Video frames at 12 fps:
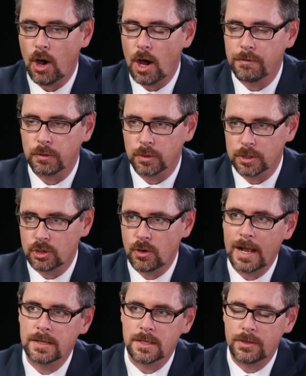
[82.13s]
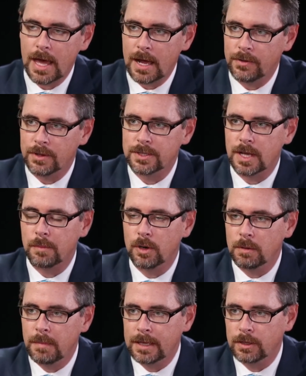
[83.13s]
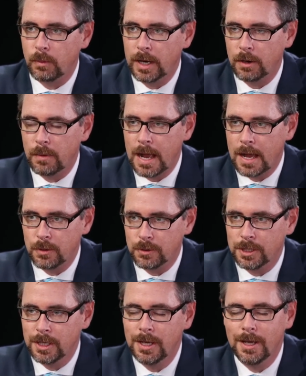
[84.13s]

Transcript: often will transit that in the summer and make their way around.